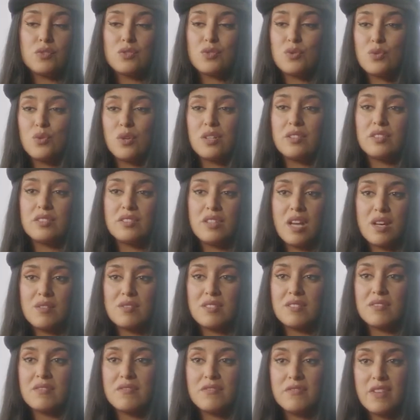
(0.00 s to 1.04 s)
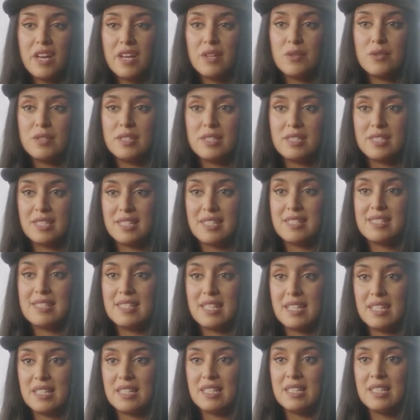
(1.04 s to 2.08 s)
200,000 veterans
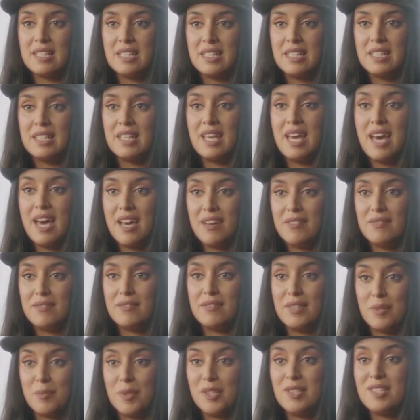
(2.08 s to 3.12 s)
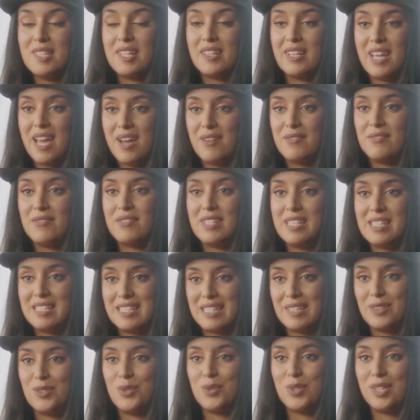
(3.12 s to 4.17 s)
exit the military every
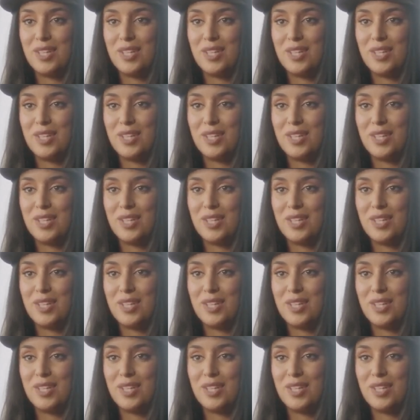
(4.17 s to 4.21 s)
single